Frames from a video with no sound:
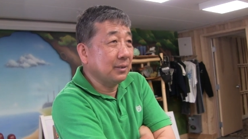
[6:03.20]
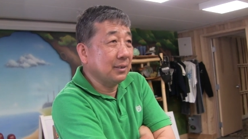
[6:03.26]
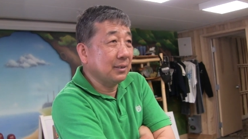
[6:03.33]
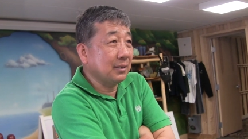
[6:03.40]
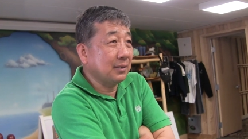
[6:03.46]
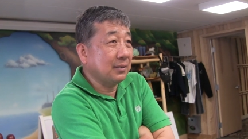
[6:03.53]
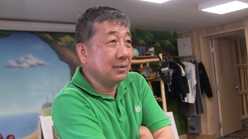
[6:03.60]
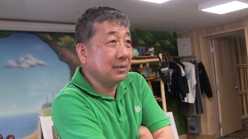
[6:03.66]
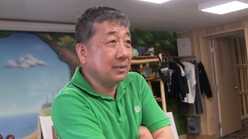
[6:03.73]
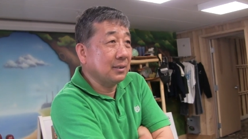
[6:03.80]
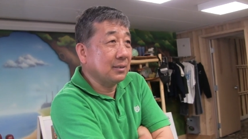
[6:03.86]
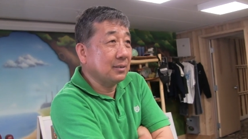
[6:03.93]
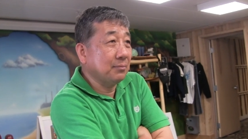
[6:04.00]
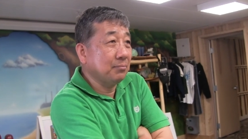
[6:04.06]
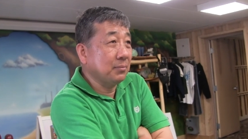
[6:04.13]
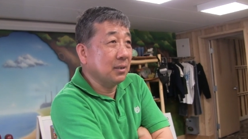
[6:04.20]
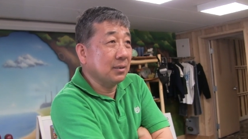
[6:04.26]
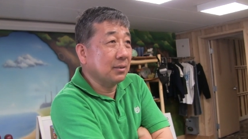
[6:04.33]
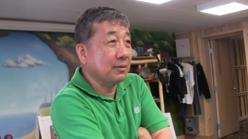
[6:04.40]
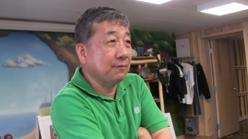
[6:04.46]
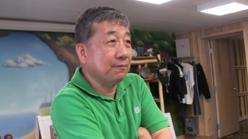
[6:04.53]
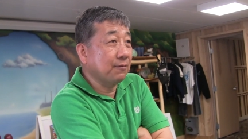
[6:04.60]
that just the
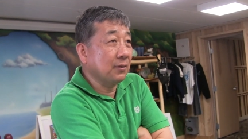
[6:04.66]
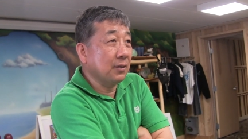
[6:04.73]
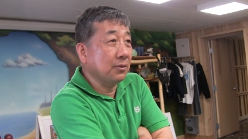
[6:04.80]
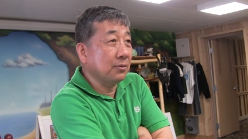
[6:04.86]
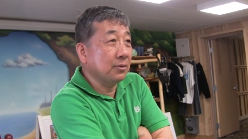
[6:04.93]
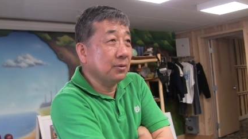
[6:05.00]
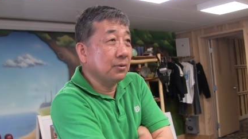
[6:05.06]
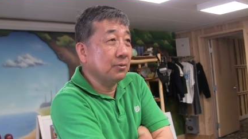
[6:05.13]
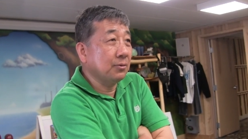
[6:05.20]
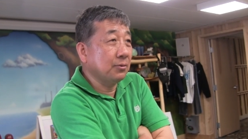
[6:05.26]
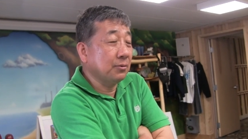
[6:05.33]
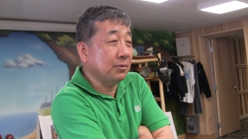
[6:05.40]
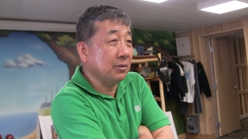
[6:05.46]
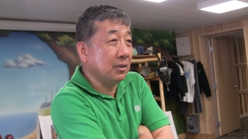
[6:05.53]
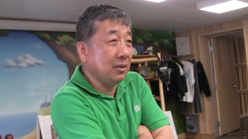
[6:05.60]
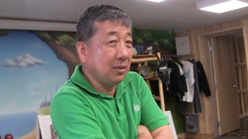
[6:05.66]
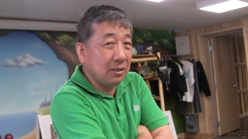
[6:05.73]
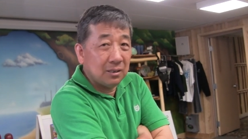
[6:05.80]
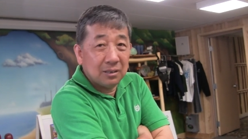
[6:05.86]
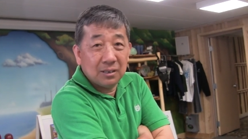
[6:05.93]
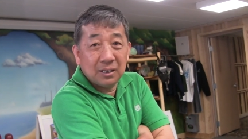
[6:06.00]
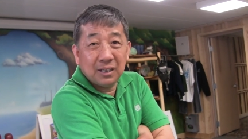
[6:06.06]
monkey flower or
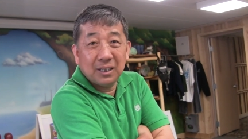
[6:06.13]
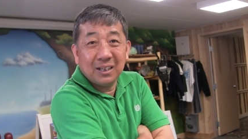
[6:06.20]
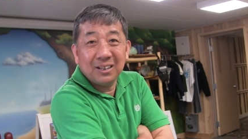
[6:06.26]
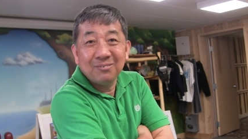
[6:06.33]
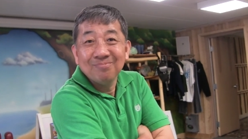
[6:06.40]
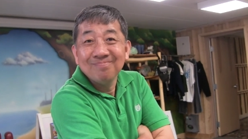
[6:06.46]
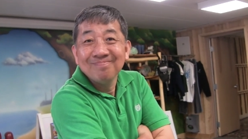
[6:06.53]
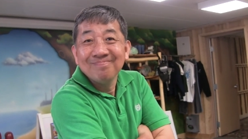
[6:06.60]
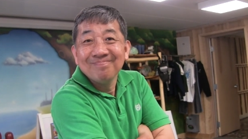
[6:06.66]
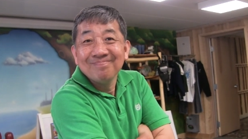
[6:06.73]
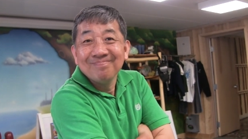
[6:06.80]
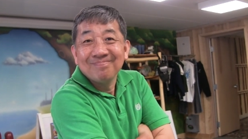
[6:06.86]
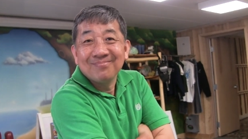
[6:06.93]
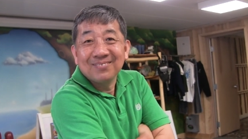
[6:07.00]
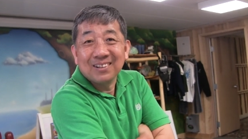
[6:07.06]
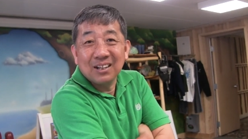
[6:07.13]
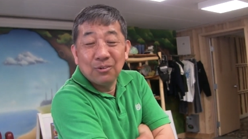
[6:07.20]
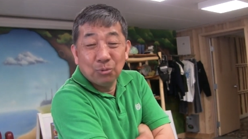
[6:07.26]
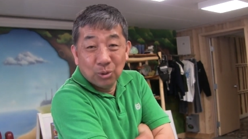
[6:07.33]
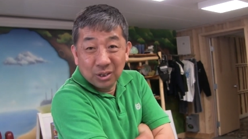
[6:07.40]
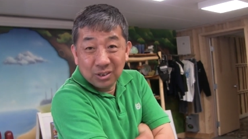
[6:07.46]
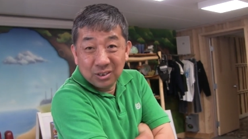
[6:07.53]
lily, okay,
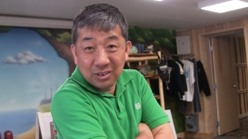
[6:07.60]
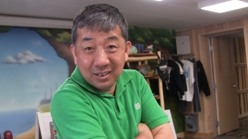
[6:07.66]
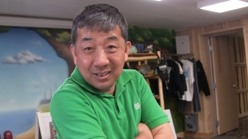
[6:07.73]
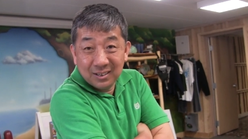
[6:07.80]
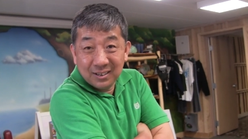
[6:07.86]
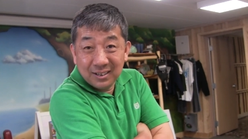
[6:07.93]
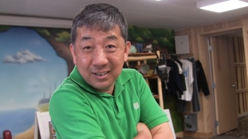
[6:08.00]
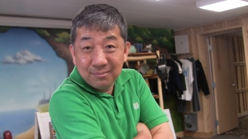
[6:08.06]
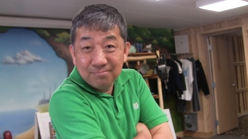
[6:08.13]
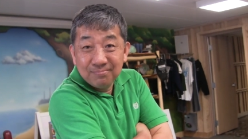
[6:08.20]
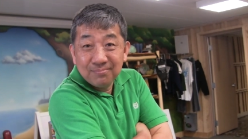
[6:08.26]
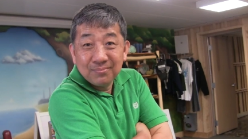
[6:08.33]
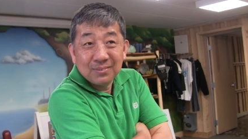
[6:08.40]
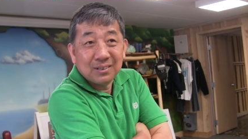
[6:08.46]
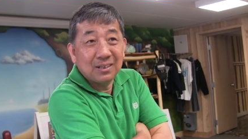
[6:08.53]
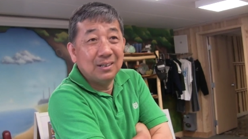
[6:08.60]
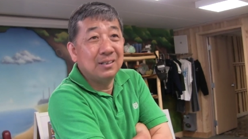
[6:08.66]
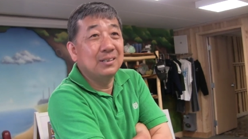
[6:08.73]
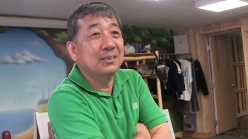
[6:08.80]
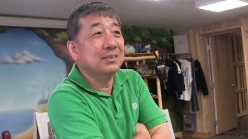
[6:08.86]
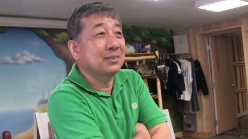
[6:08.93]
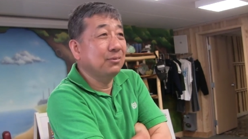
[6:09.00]
water lily, okay,
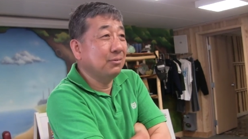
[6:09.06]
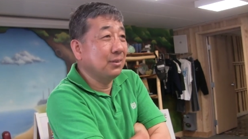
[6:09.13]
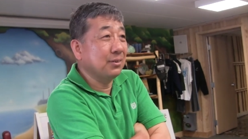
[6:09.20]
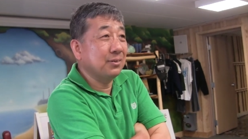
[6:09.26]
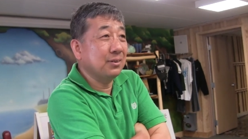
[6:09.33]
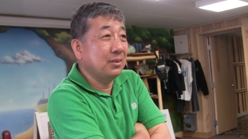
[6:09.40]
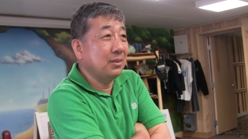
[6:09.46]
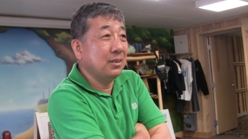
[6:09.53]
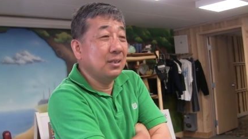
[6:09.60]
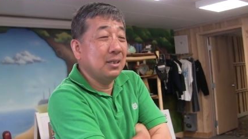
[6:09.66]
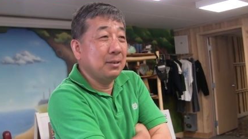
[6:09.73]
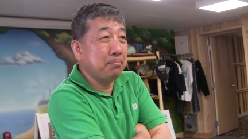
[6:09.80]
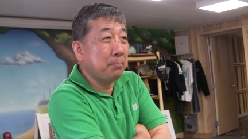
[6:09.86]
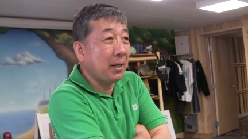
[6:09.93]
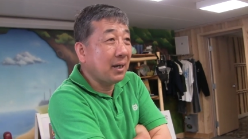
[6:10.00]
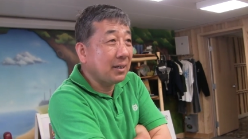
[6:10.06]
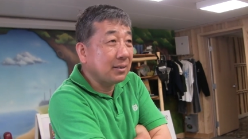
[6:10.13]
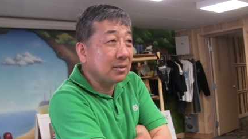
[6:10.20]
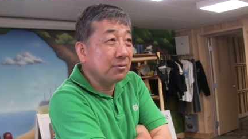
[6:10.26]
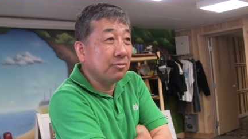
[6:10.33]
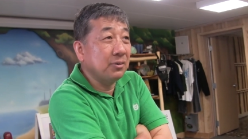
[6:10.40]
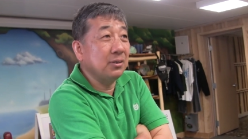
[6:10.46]
so water lily, pond
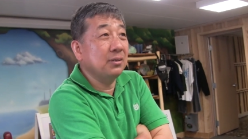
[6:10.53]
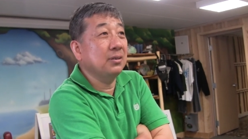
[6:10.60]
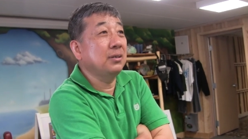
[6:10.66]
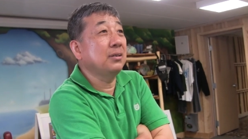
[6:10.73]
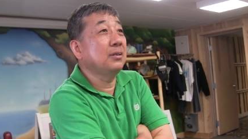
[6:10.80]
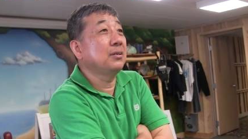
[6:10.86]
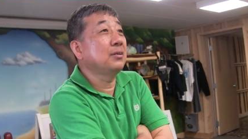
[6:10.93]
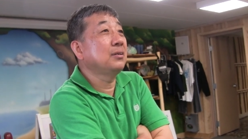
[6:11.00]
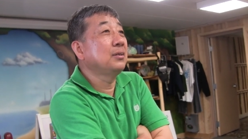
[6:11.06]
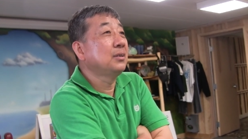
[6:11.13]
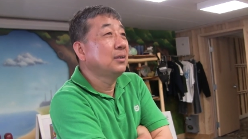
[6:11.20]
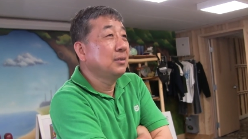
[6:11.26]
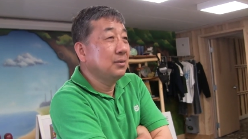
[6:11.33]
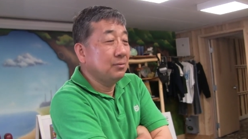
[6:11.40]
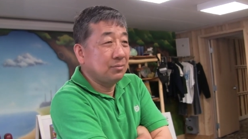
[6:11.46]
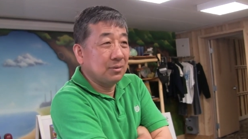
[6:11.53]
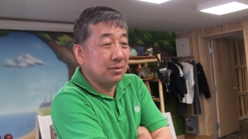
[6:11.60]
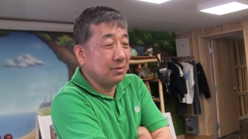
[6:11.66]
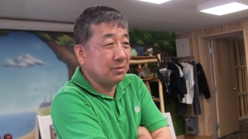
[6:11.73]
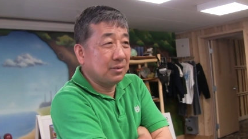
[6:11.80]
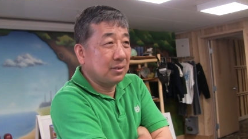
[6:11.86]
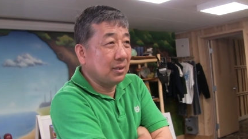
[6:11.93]
lily, but
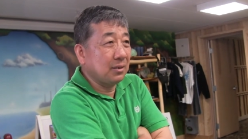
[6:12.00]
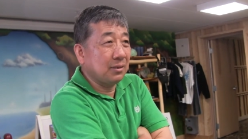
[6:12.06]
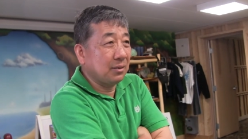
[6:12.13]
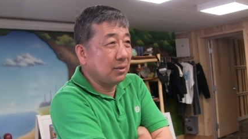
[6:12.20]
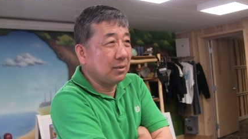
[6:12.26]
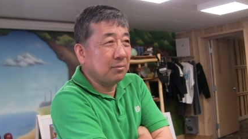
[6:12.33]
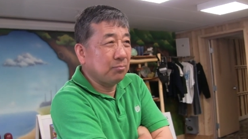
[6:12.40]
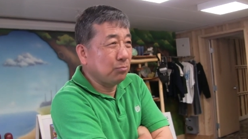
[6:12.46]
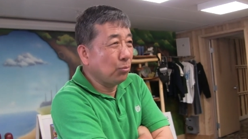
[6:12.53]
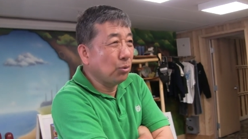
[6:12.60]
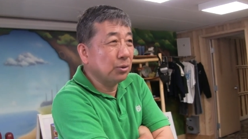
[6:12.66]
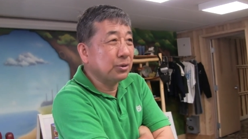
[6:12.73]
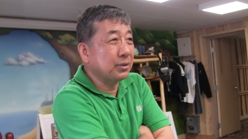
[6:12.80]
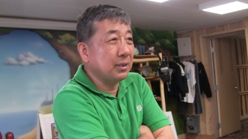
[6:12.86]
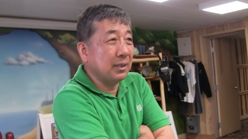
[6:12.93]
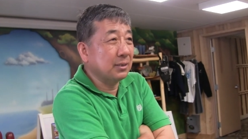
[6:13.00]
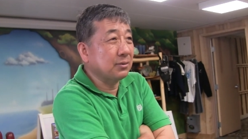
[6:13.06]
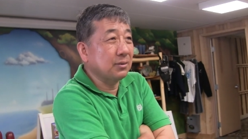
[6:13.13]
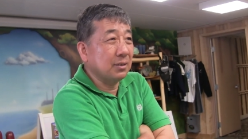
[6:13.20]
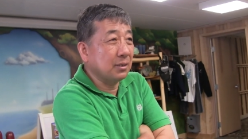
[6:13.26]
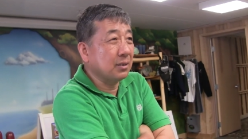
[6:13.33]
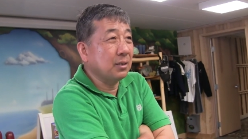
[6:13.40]
that most
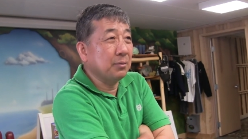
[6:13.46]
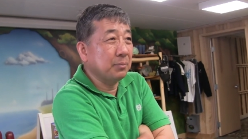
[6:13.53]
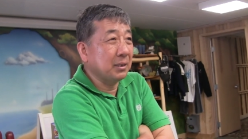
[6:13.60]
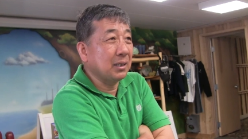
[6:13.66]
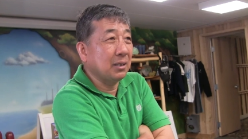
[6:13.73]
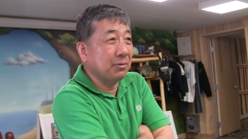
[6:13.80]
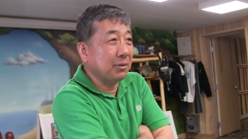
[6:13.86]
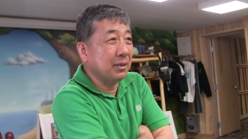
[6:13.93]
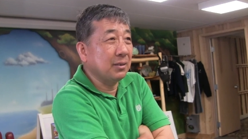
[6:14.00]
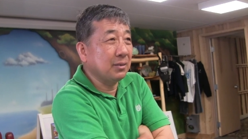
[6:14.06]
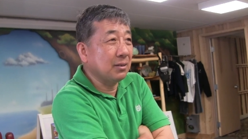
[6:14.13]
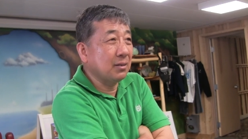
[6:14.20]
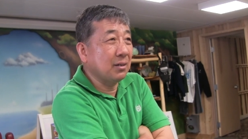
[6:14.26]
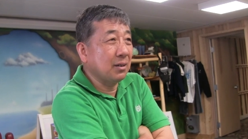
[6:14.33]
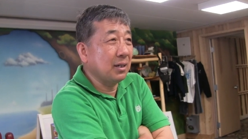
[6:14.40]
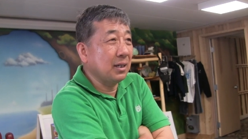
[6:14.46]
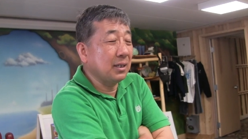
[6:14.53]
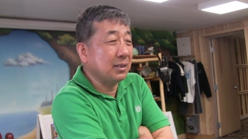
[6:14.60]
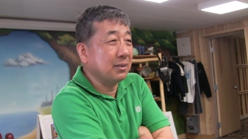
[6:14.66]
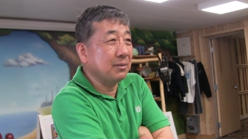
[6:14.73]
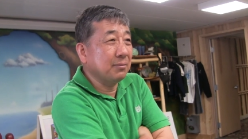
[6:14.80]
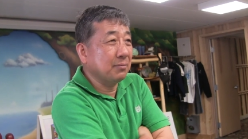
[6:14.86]
actually coming out in the late
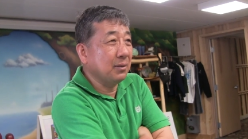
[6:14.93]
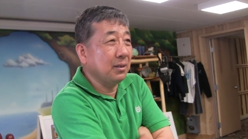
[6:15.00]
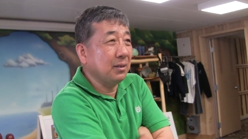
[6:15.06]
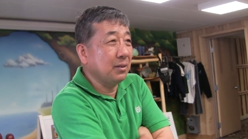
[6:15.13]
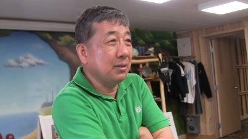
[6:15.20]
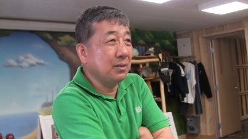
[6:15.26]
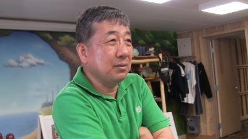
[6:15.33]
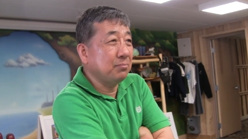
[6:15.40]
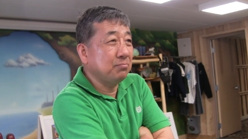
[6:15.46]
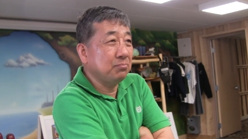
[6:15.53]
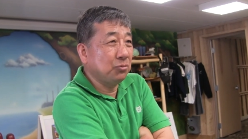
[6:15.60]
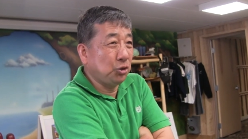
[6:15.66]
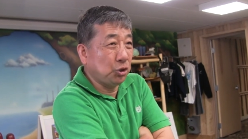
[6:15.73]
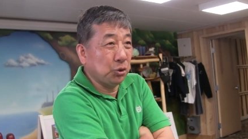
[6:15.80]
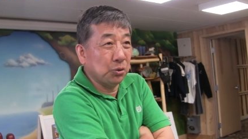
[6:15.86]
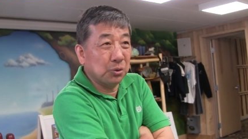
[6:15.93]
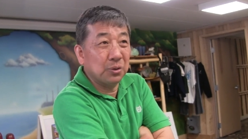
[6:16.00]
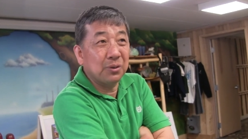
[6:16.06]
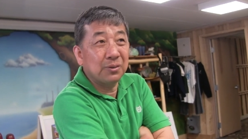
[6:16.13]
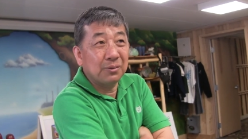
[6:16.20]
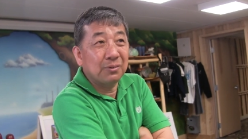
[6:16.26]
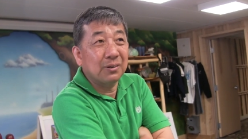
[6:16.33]
uh, June
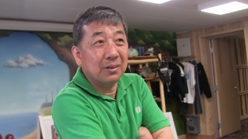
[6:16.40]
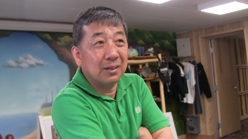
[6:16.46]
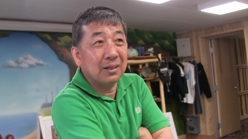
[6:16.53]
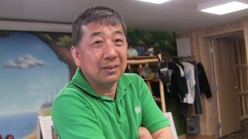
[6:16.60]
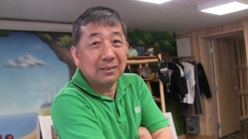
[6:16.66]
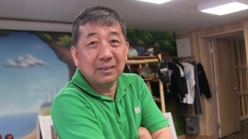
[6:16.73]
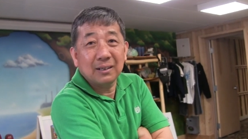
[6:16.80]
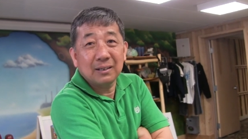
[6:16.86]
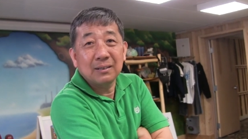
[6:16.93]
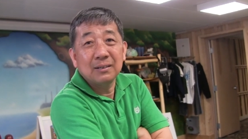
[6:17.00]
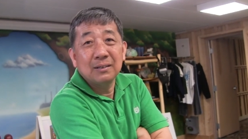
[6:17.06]
or like that.